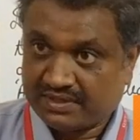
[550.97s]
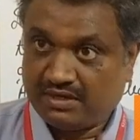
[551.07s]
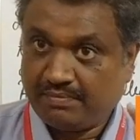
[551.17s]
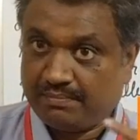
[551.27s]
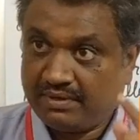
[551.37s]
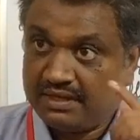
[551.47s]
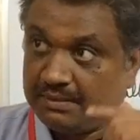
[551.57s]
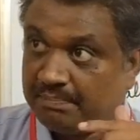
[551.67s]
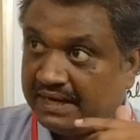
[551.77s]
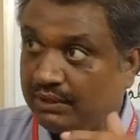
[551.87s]
remember,
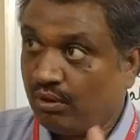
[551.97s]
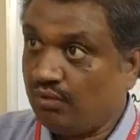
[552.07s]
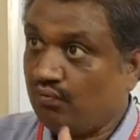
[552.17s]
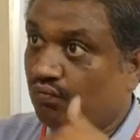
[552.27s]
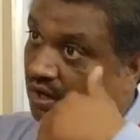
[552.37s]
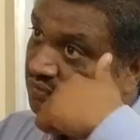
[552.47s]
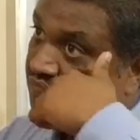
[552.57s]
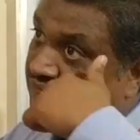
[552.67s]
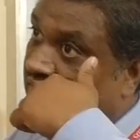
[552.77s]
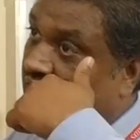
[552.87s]
depending on what
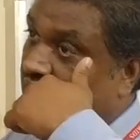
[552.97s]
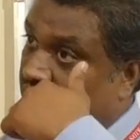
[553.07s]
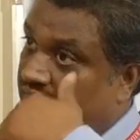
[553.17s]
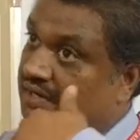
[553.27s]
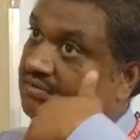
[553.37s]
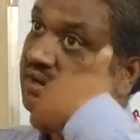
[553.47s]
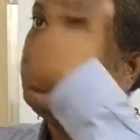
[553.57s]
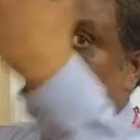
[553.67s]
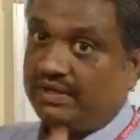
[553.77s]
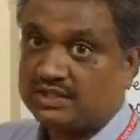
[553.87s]
we are
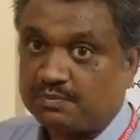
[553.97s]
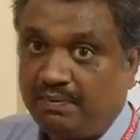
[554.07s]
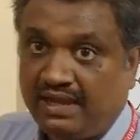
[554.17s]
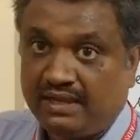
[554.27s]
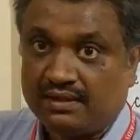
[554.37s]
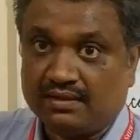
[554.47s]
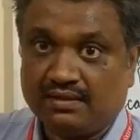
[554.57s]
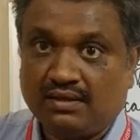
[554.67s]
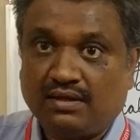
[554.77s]
trying to explain,